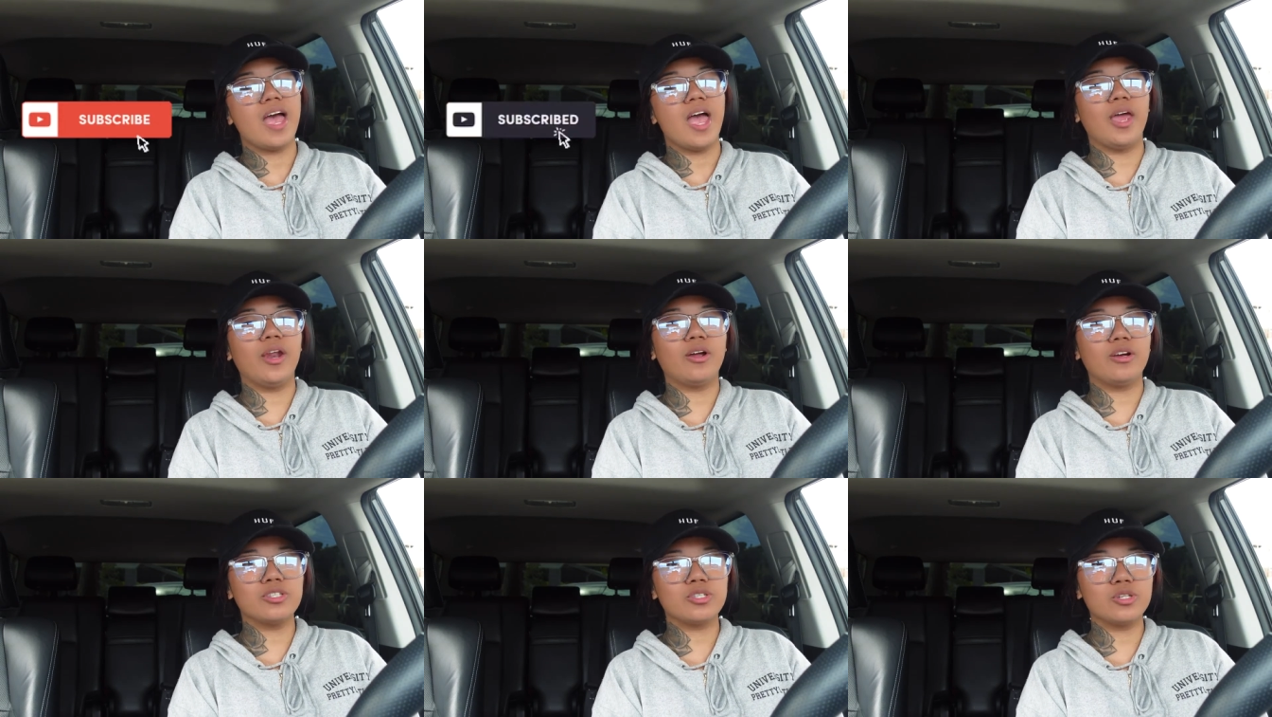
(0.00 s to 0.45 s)

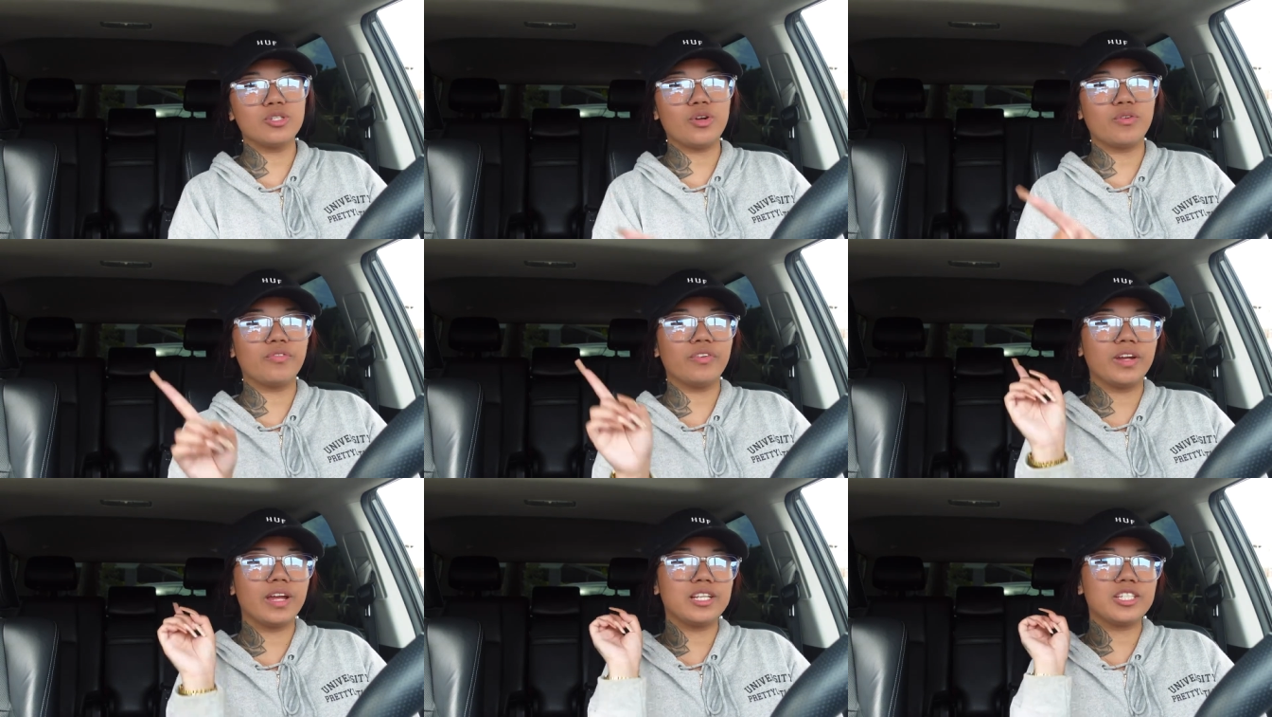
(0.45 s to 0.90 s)
and also don't
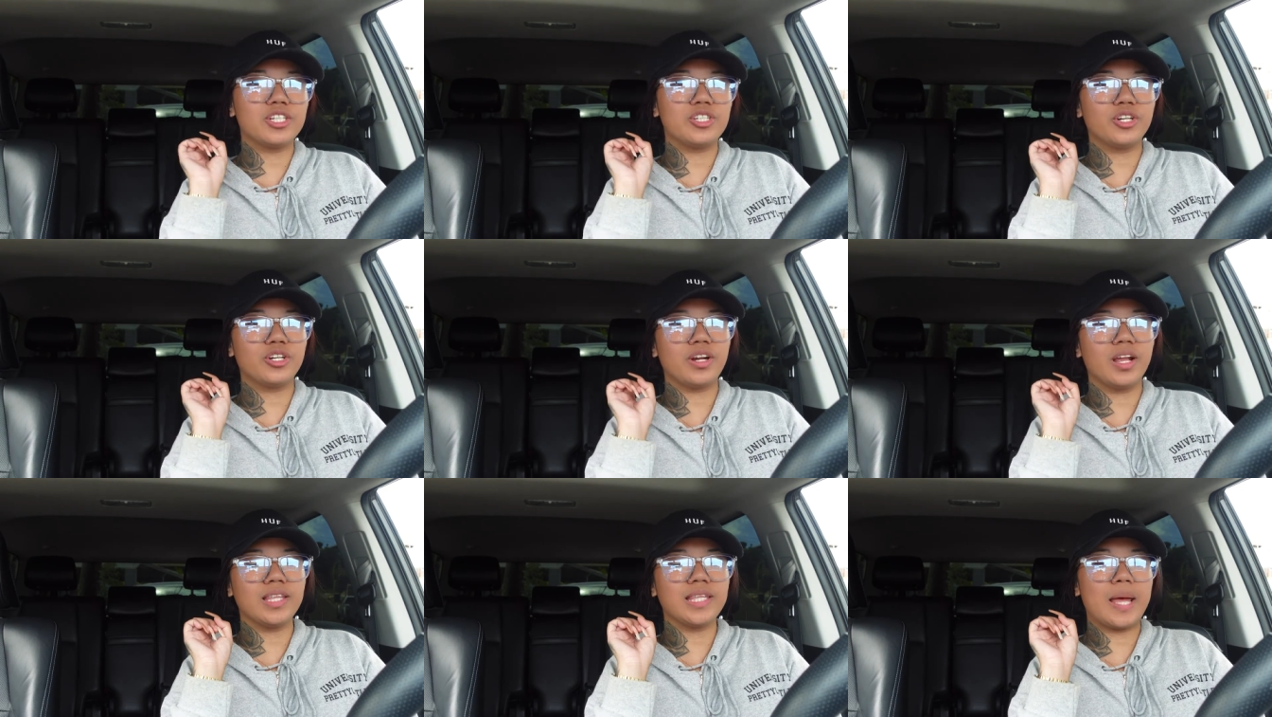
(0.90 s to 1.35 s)
forget to
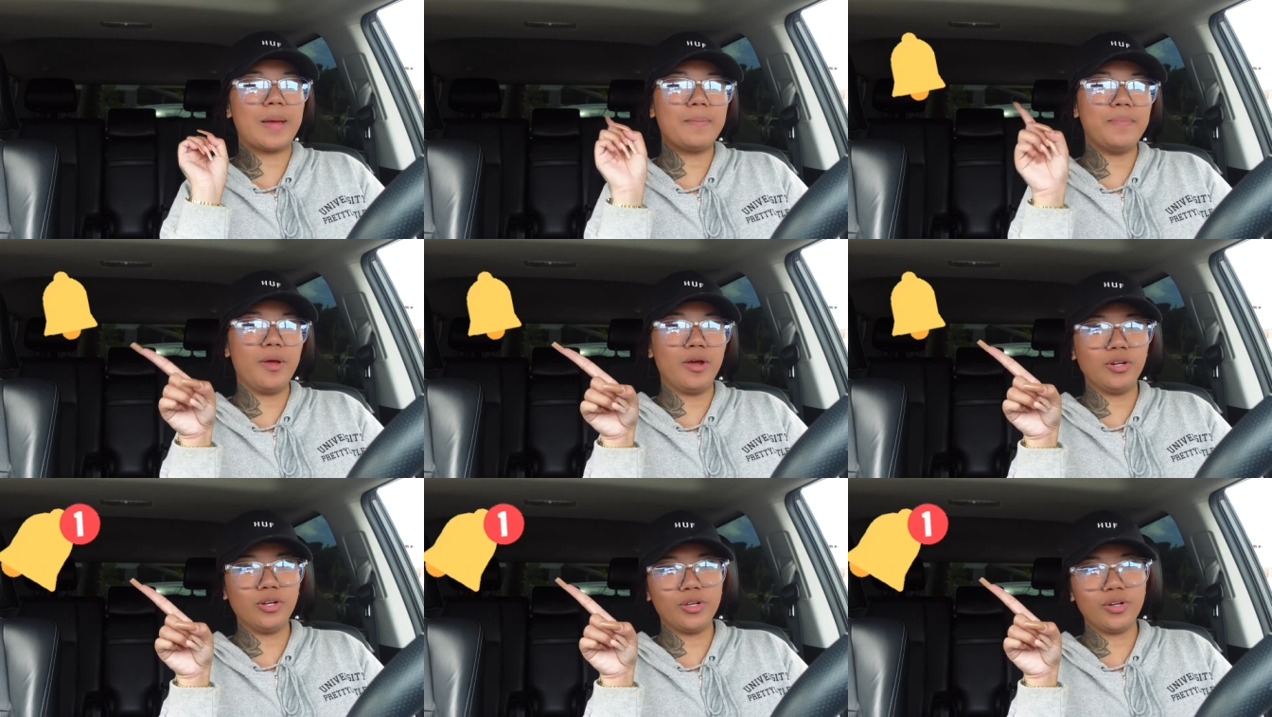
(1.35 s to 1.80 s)
turn on that
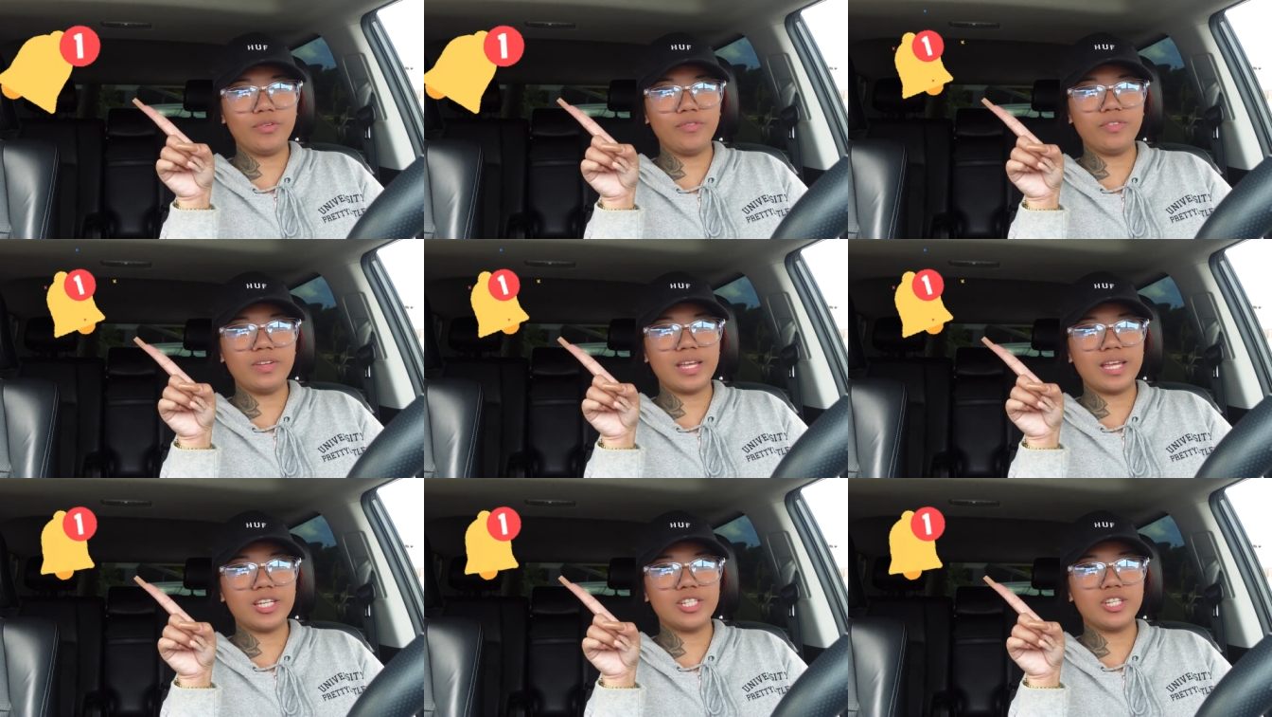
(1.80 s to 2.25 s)
bell
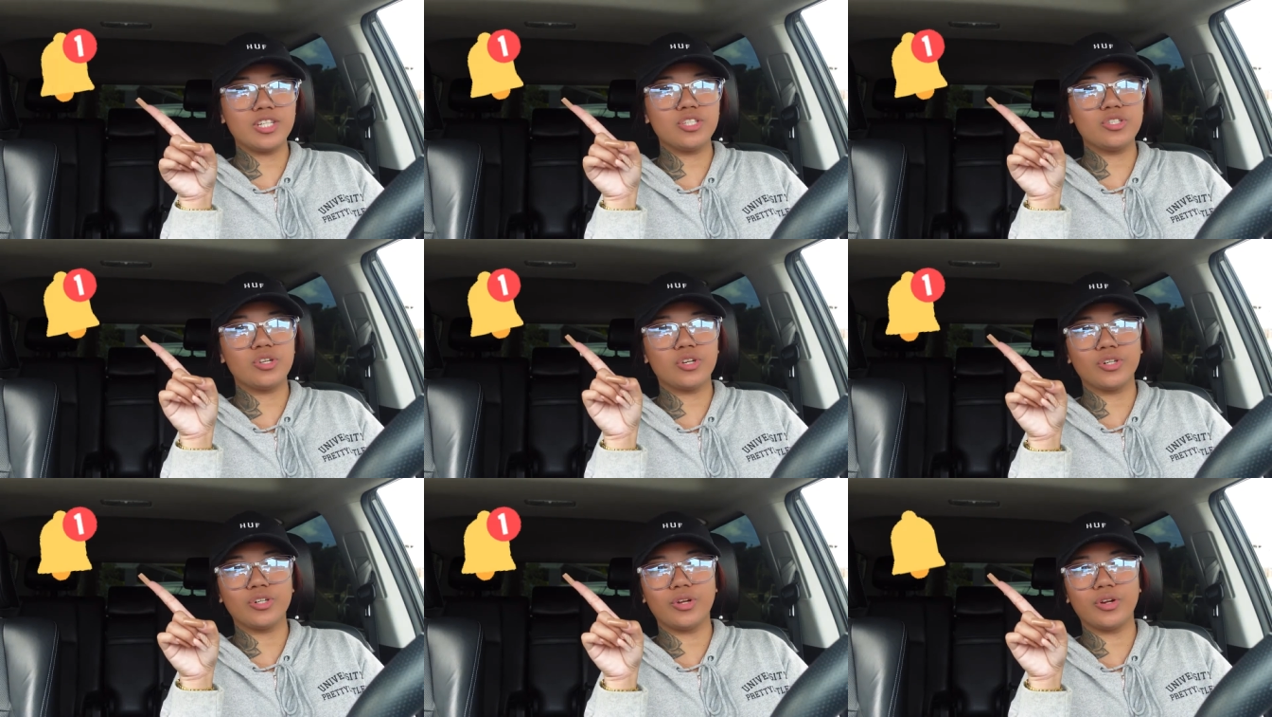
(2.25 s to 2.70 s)
notification
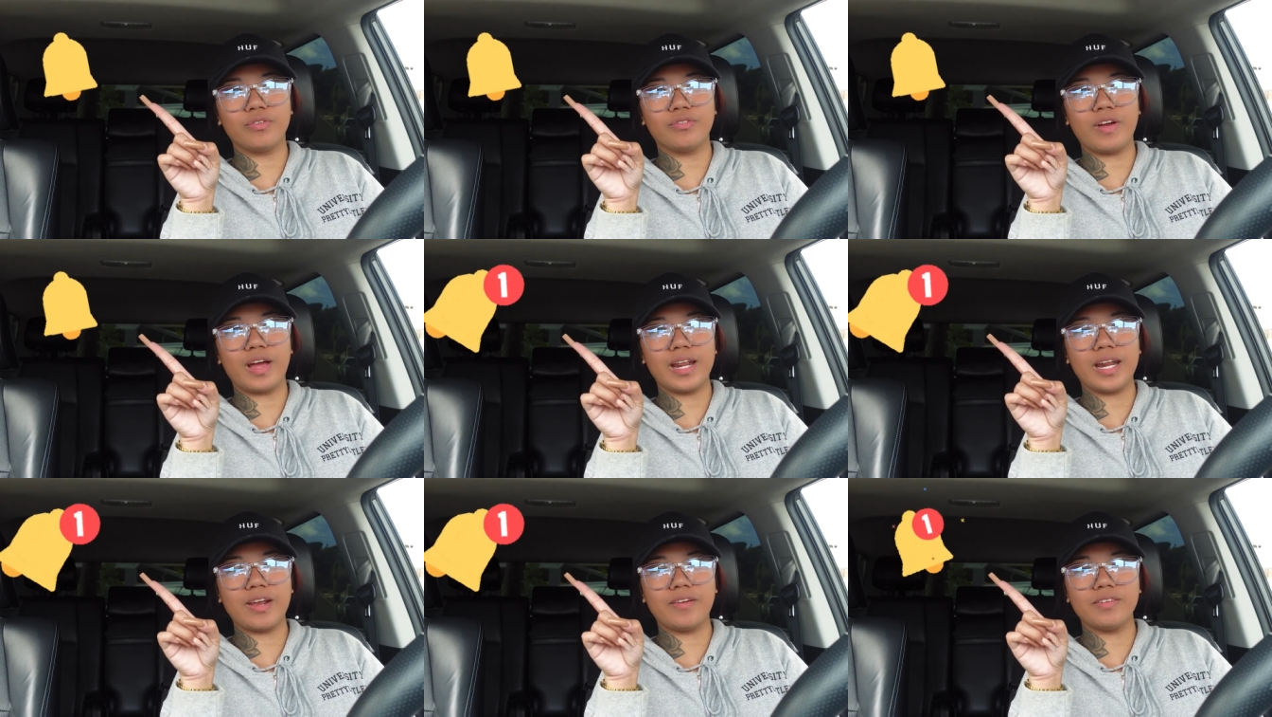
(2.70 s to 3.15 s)
so you're
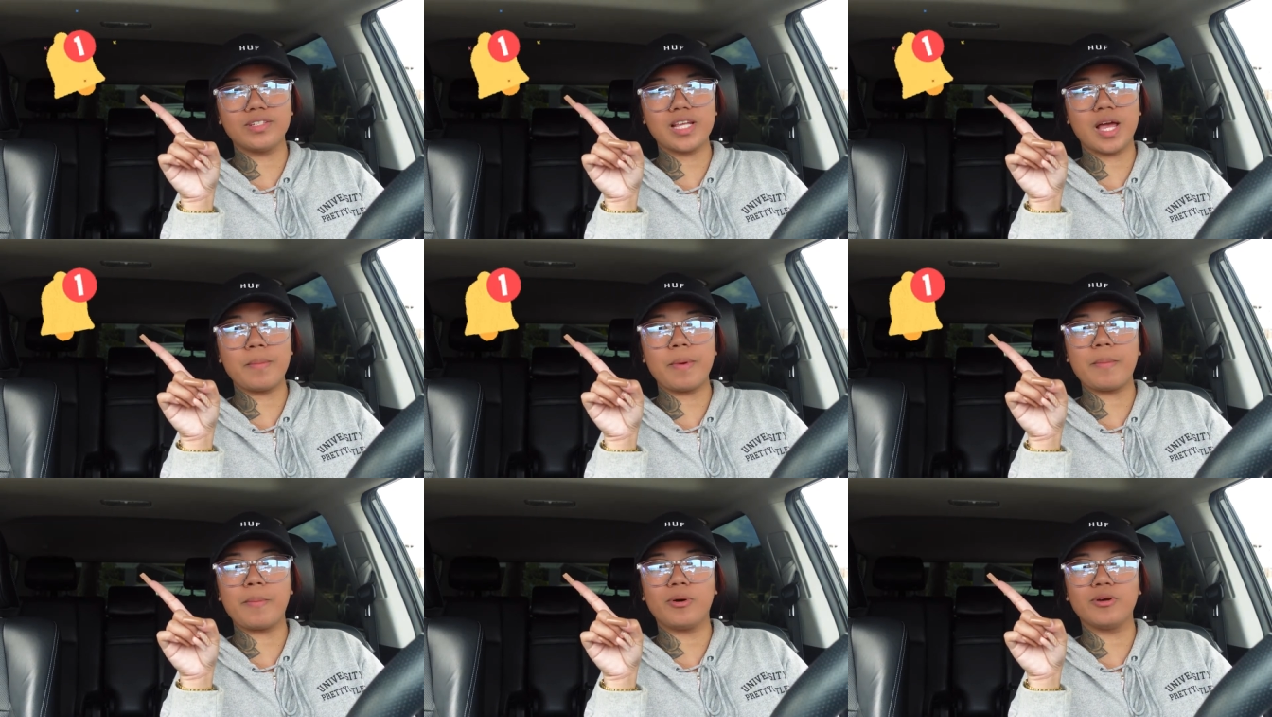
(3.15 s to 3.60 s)
notified every
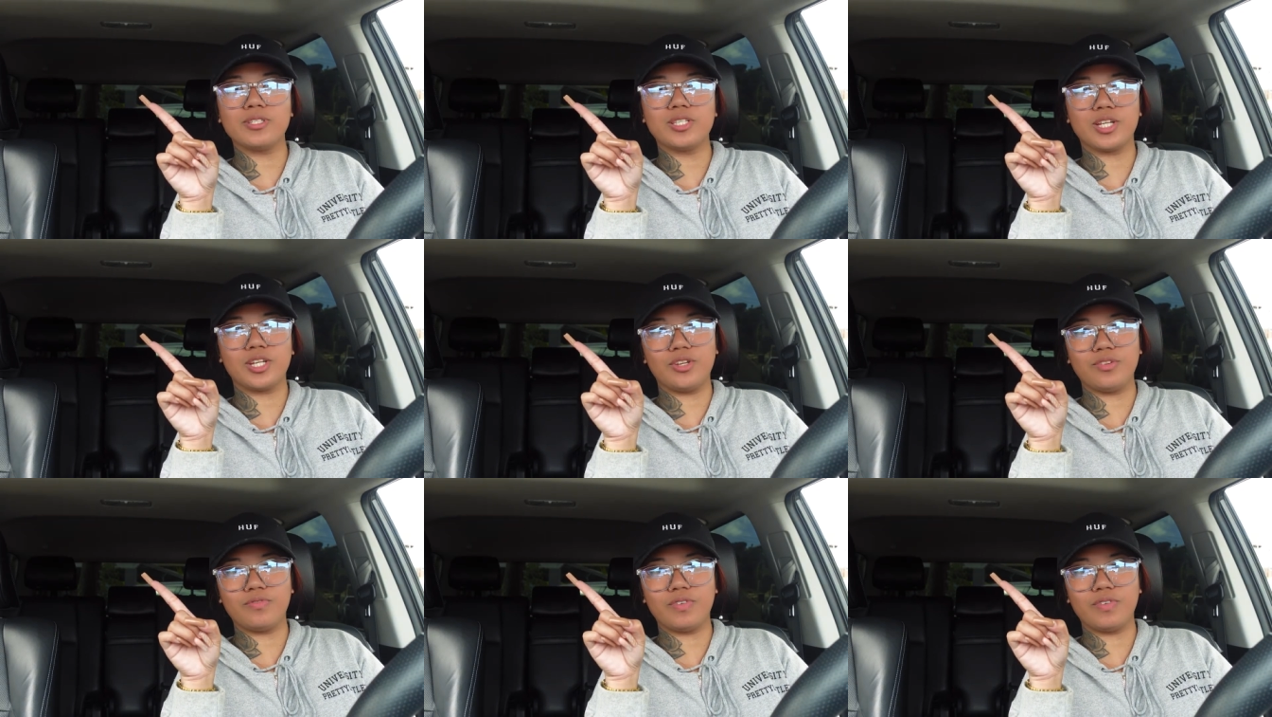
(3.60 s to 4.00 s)
time I post a new